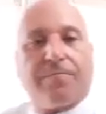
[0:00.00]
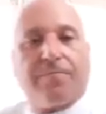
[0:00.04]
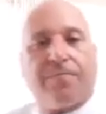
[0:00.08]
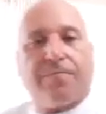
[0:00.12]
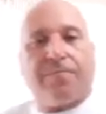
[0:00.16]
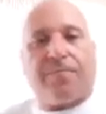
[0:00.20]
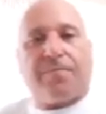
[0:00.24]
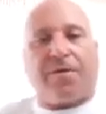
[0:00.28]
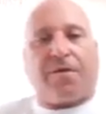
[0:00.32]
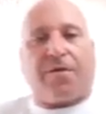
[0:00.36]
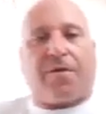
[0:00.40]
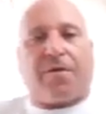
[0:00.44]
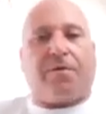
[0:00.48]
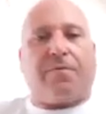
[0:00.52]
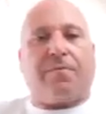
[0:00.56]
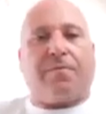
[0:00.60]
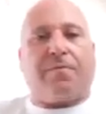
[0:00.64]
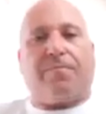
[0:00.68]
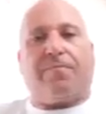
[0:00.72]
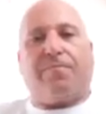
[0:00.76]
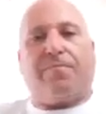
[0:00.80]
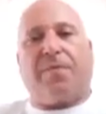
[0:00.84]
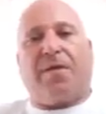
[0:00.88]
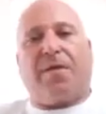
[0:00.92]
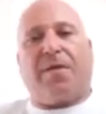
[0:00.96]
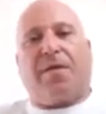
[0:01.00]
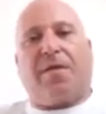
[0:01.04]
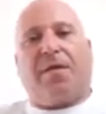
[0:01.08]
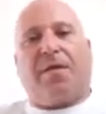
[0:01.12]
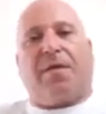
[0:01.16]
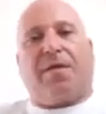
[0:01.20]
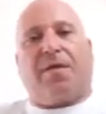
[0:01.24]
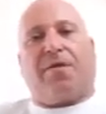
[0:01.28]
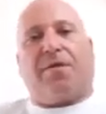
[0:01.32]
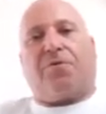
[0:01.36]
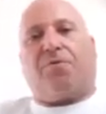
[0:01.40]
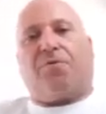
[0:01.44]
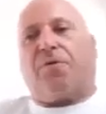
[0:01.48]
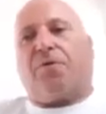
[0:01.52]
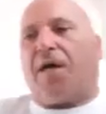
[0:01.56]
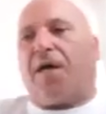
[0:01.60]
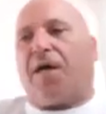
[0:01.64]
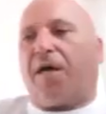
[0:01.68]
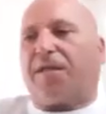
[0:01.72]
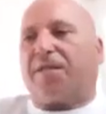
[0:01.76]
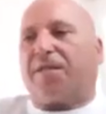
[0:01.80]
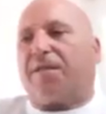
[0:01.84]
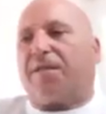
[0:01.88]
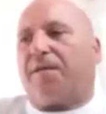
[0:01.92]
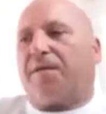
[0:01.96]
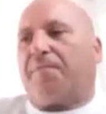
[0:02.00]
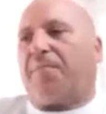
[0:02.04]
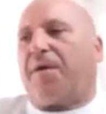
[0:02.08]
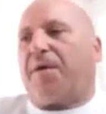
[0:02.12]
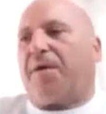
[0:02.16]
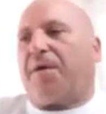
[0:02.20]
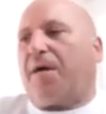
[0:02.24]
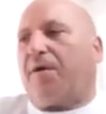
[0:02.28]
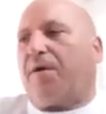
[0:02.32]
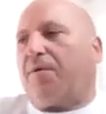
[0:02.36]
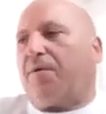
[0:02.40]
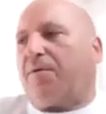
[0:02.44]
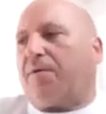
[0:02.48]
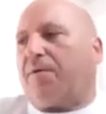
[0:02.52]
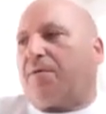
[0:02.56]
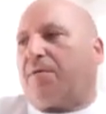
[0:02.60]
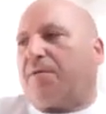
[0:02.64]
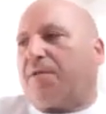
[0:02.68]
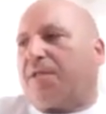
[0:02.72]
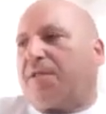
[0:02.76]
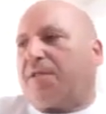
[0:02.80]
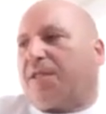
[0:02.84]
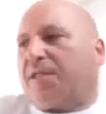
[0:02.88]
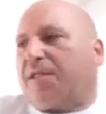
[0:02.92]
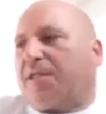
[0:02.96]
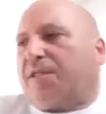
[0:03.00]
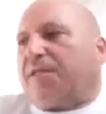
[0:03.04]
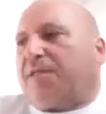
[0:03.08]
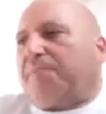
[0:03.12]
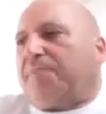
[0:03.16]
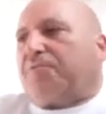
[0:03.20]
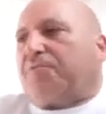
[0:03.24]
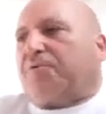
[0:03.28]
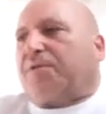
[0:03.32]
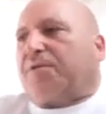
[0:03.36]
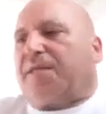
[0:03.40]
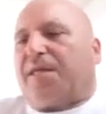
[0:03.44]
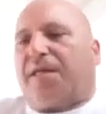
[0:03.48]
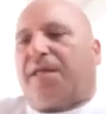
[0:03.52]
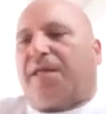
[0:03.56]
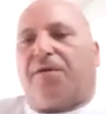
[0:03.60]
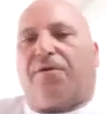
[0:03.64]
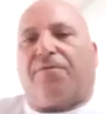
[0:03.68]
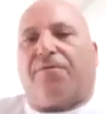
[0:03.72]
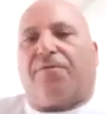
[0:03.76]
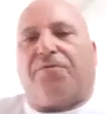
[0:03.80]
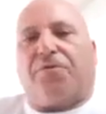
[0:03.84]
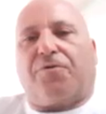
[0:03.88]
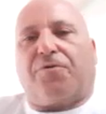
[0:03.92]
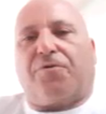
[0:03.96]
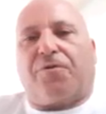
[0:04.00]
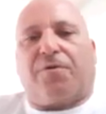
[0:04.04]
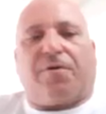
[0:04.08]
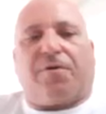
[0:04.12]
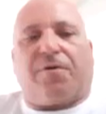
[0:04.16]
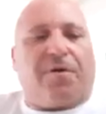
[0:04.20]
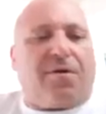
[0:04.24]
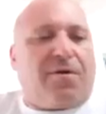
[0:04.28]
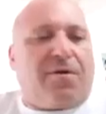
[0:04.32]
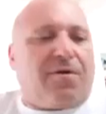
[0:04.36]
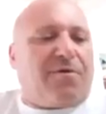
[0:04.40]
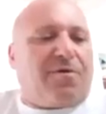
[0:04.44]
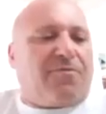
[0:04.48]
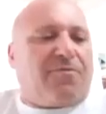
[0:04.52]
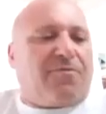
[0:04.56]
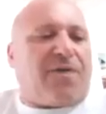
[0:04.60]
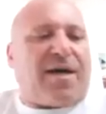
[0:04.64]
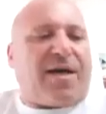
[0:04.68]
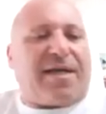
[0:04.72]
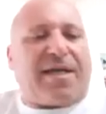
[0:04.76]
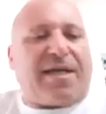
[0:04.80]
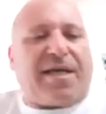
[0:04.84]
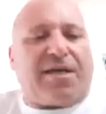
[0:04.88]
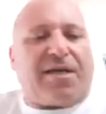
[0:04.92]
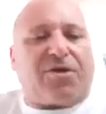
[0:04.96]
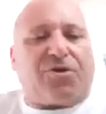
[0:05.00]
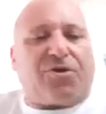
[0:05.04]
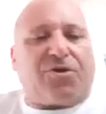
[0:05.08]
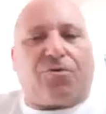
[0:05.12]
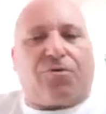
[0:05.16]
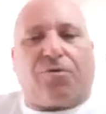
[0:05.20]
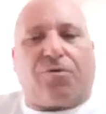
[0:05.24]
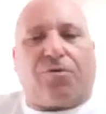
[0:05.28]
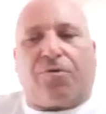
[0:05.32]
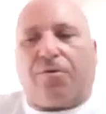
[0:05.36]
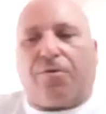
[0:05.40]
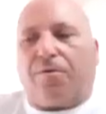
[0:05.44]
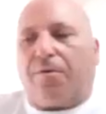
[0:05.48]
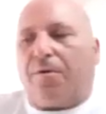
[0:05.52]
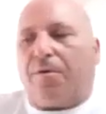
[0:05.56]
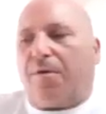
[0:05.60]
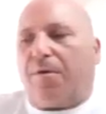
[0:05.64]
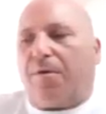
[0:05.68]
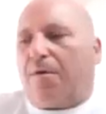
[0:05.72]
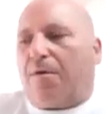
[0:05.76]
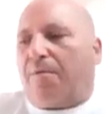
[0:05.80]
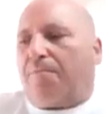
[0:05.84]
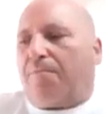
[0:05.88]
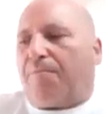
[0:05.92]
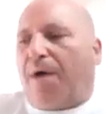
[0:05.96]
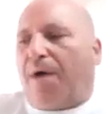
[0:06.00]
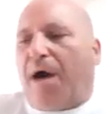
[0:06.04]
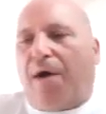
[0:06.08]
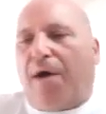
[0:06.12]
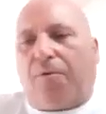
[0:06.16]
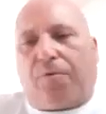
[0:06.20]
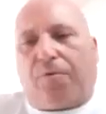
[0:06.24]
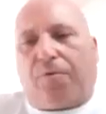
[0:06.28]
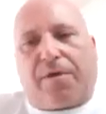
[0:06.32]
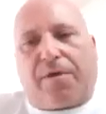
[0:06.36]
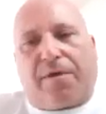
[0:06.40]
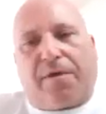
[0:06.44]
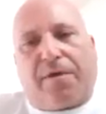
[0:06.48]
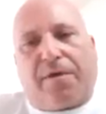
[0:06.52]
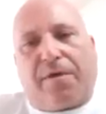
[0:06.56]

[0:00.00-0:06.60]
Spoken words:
You know, you lost about 60% of your financial hour.